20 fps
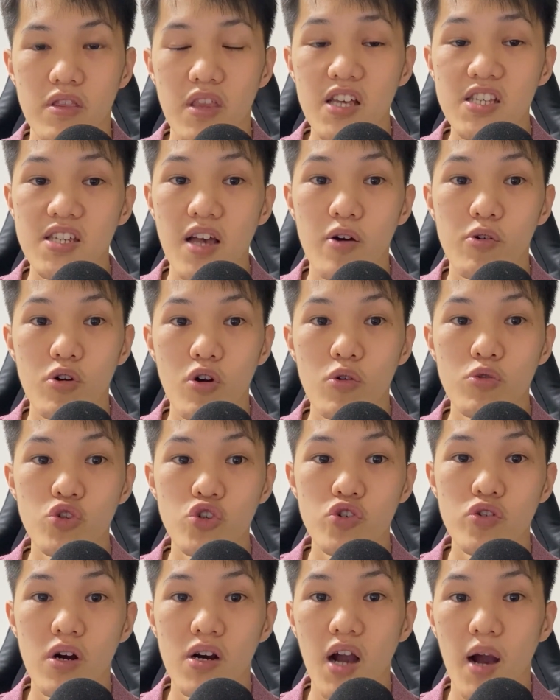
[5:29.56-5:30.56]
Next, I will go
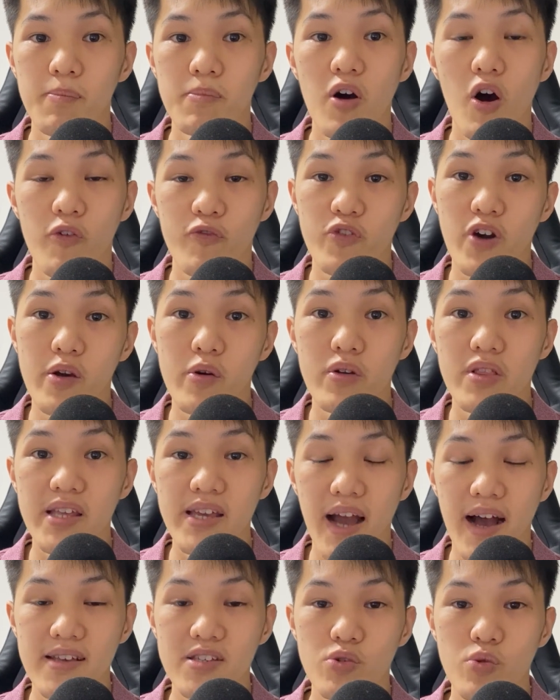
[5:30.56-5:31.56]
through a couple of frequently
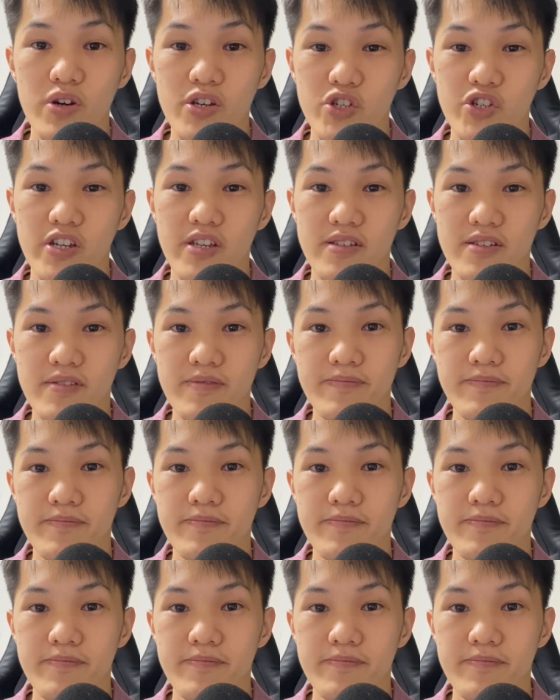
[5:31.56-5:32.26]
asked questions.